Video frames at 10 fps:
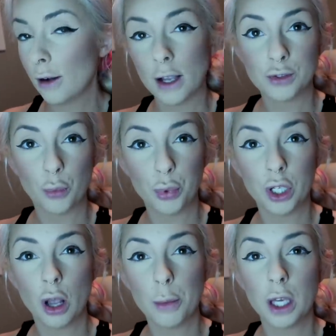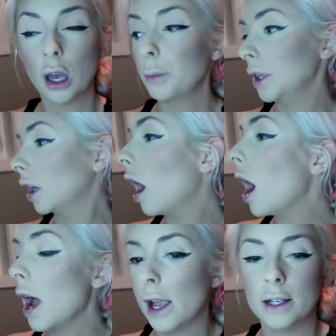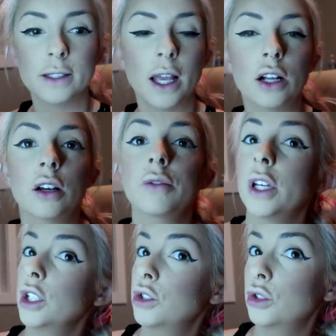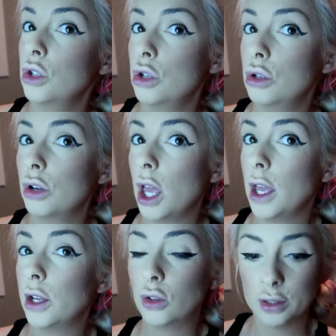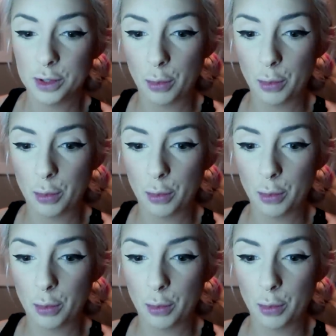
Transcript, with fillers: Okay, so I'm putting on makeup because I got invited to a Christmas